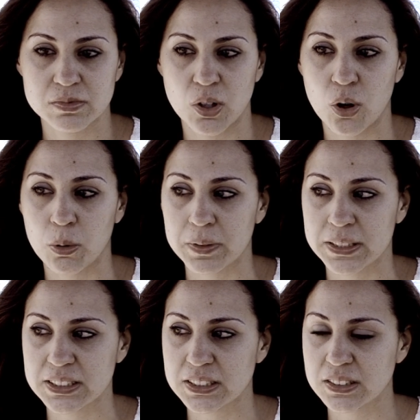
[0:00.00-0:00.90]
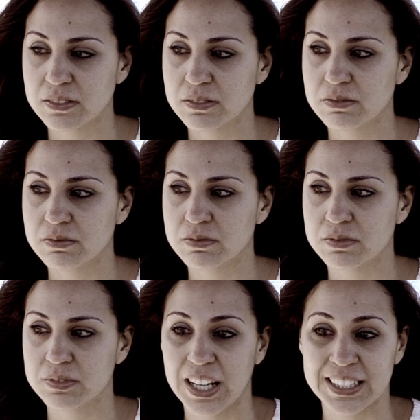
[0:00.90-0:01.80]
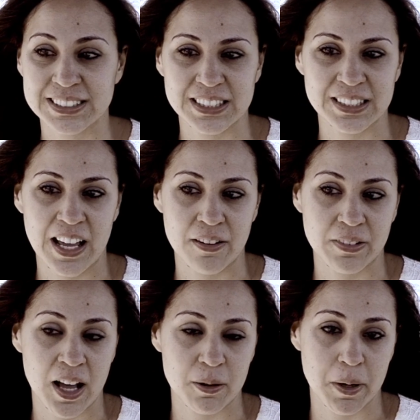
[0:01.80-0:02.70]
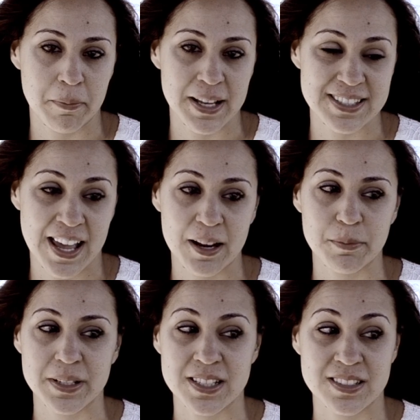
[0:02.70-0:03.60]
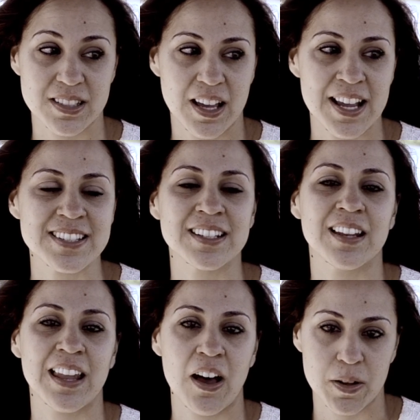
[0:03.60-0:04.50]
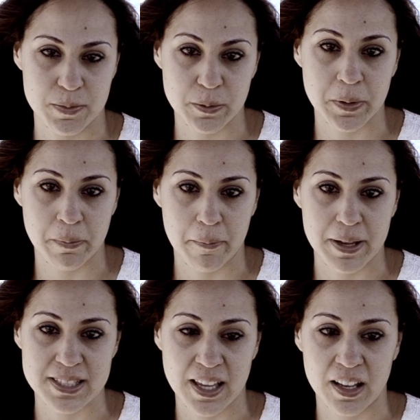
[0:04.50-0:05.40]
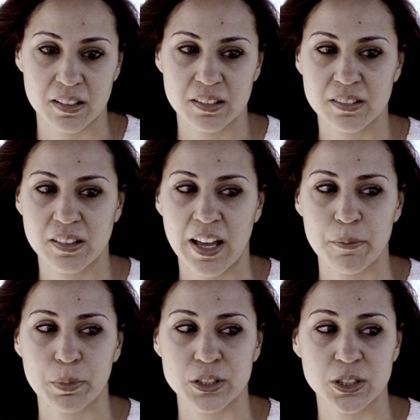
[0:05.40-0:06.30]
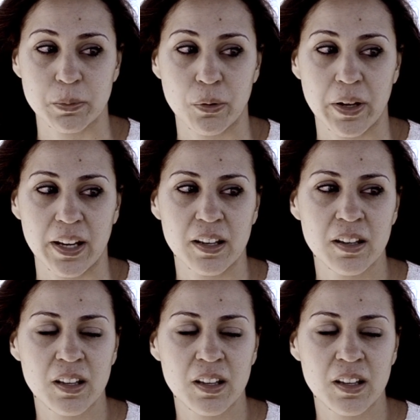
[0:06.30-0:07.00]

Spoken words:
hopeless. I didn't have God by my side because I didn't allow him to be by my side. I had pushed him away.